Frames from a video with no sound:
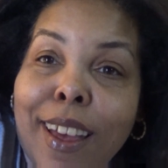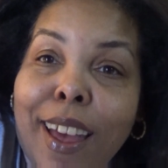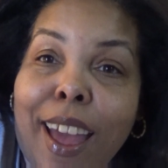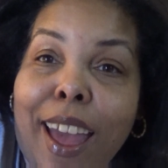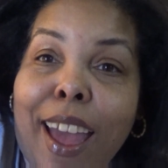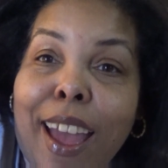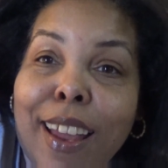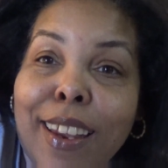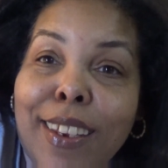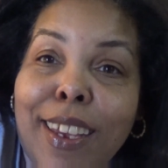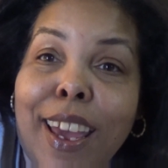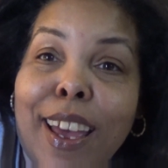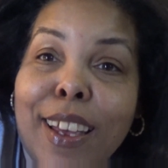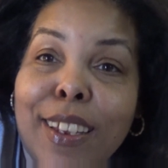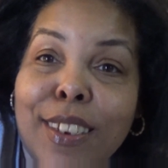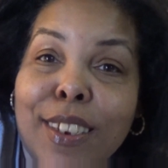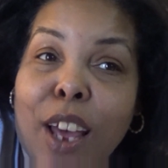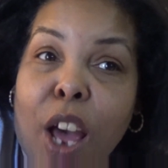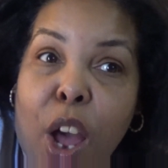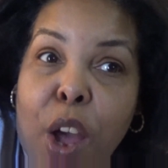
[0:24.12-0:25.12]
And
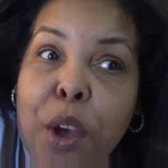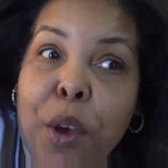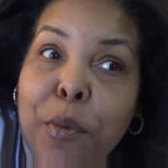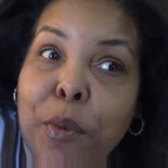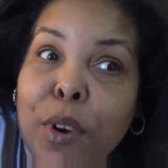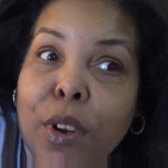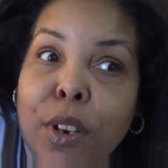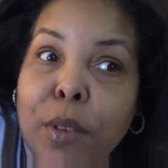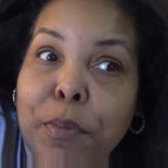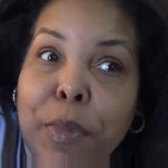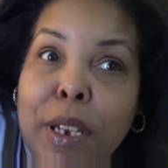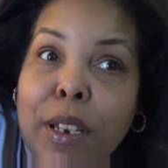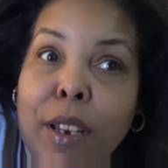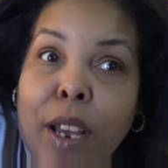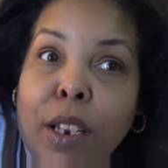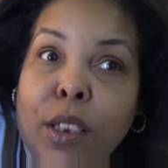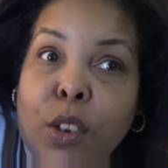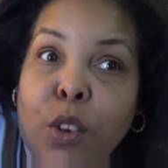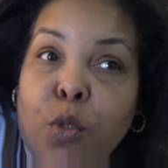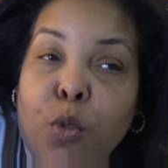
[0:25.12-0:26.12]
yes, I am going to be
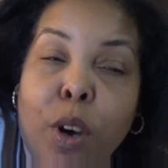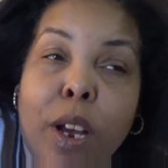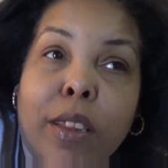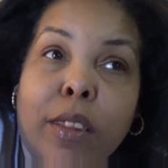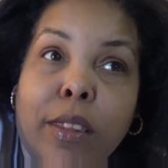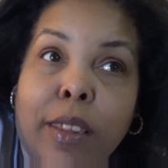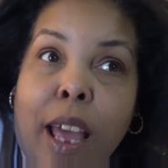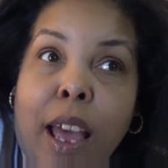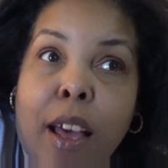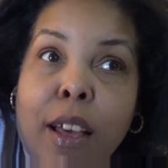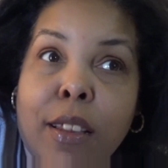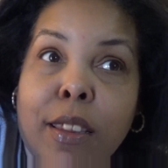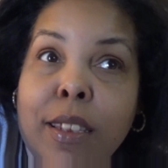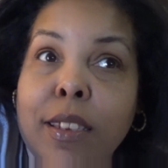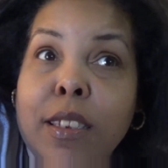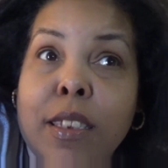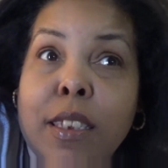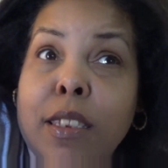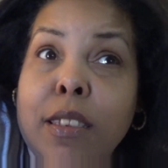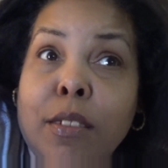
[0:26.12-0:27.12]
like the
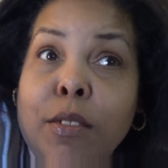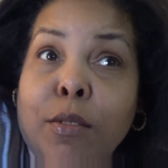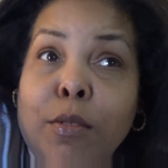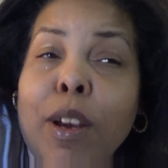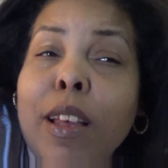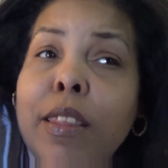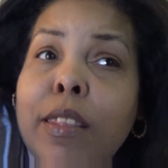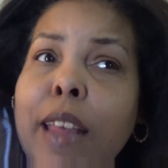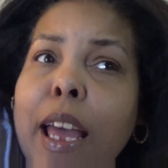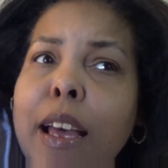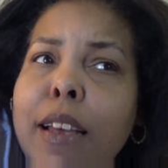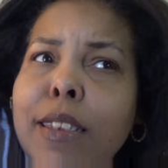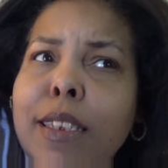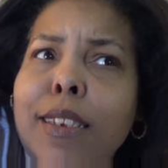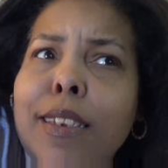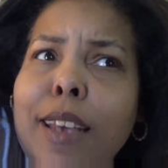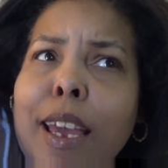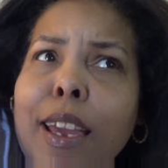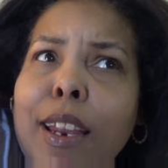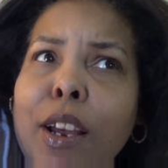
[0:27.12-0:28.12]

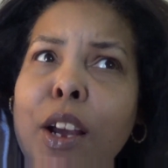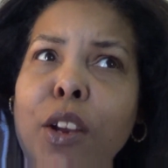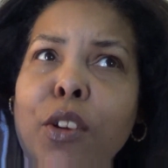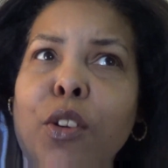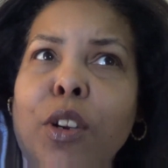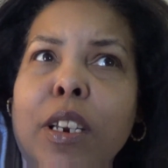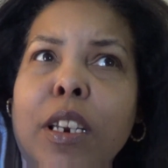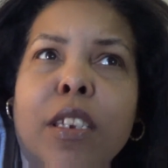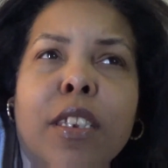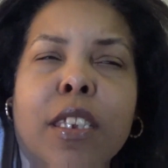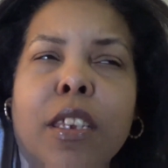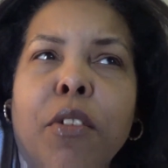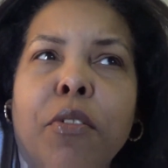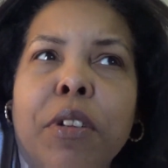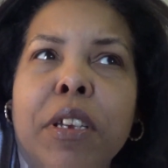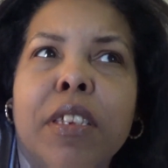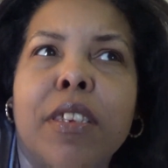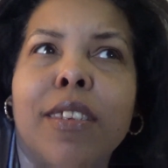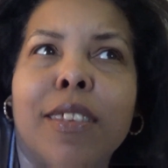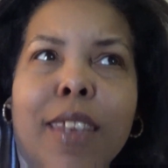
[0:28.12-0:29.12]

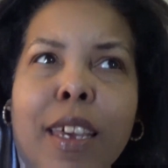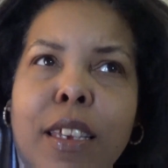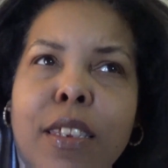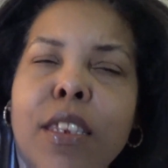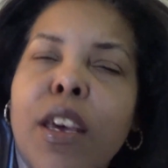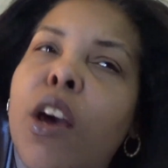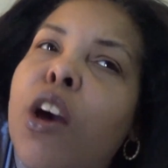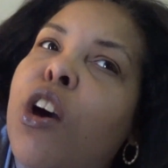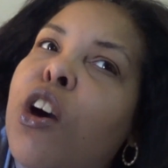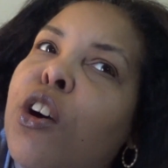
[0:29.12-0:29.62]
1,876